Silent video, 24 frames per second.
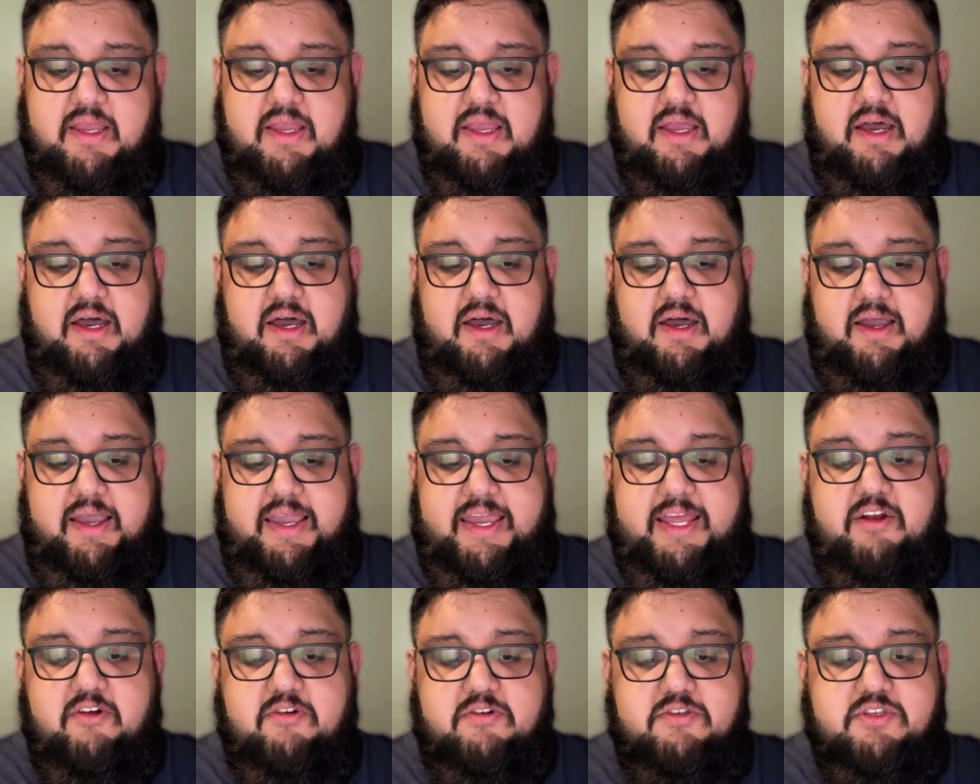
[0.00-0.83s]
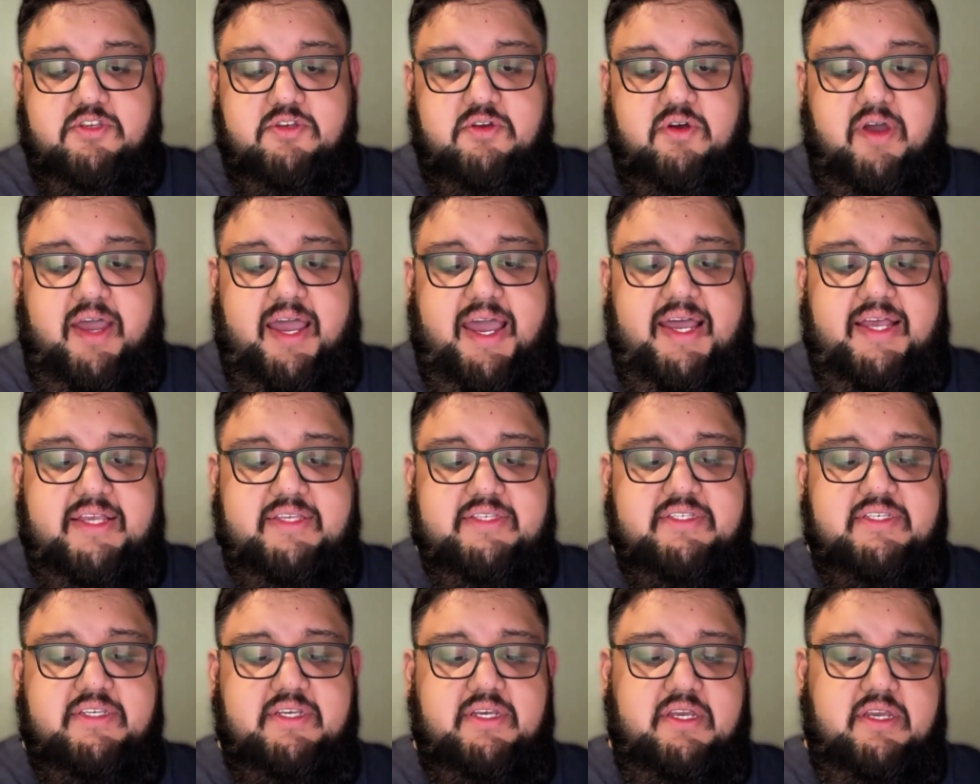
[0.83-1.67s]
It also
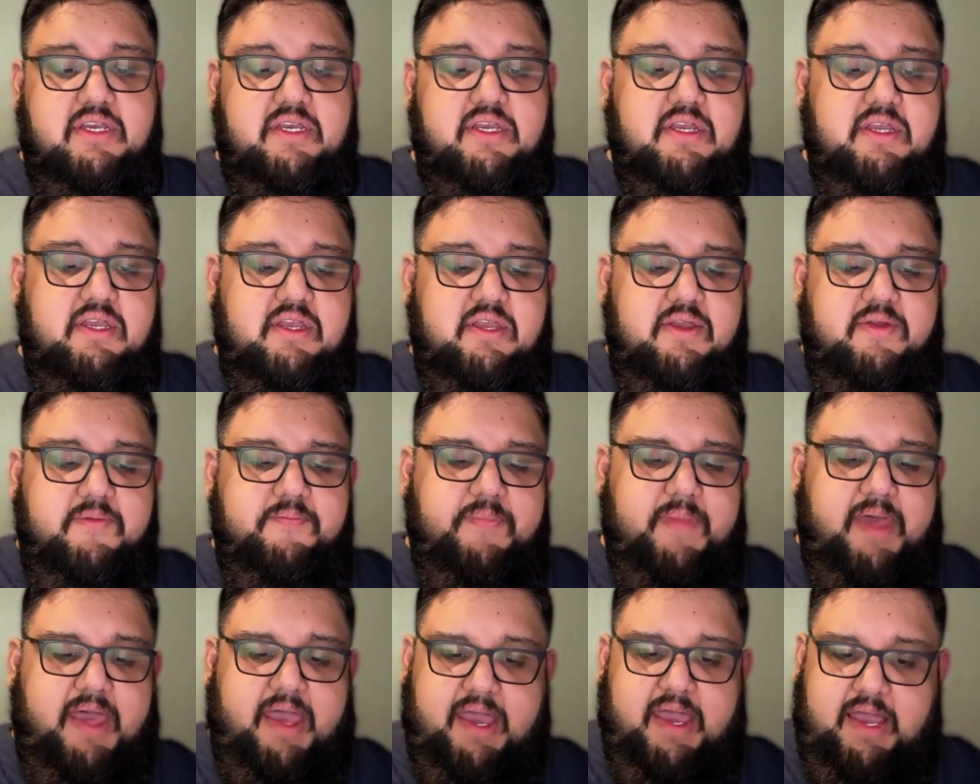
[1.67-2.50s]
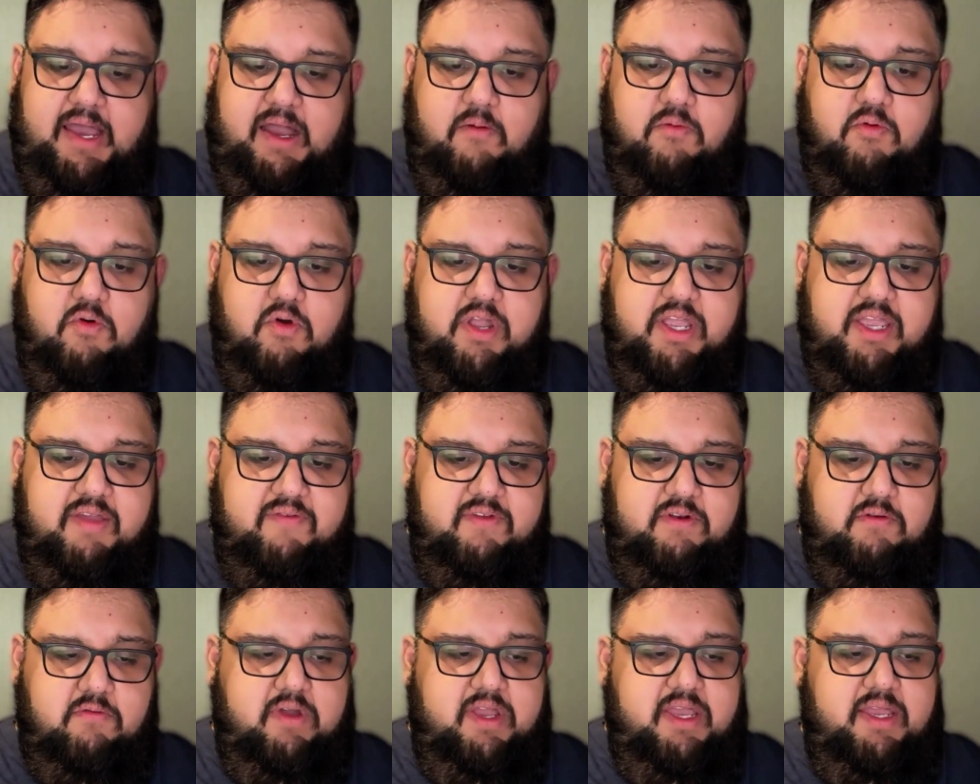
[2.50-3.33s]
has, I won't give
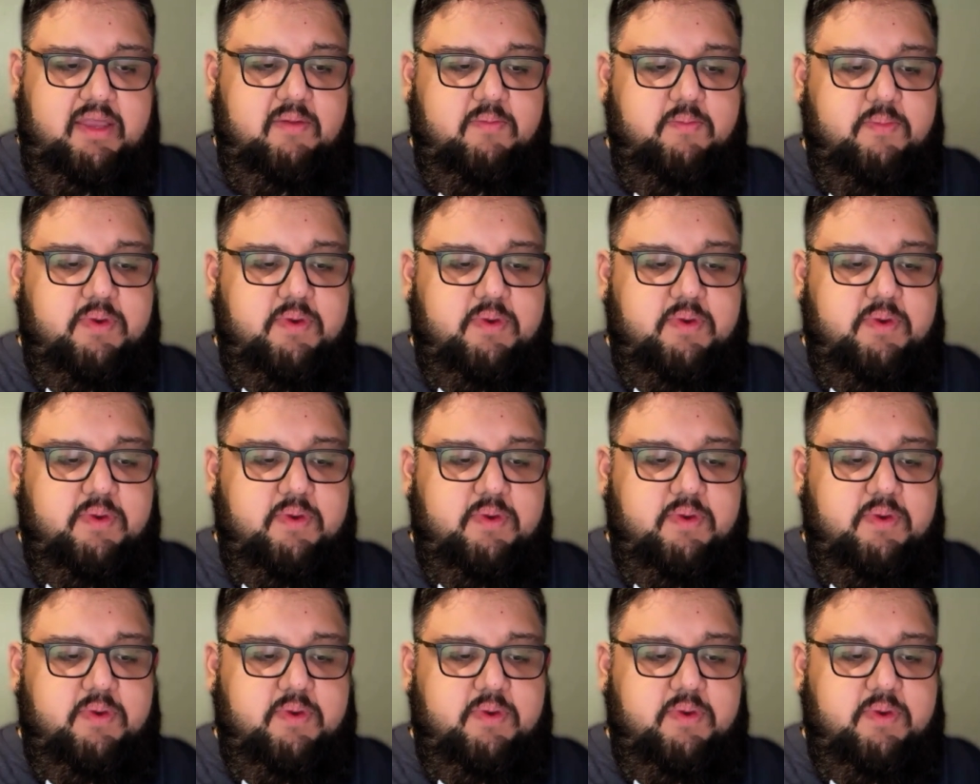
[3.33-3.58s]
it away,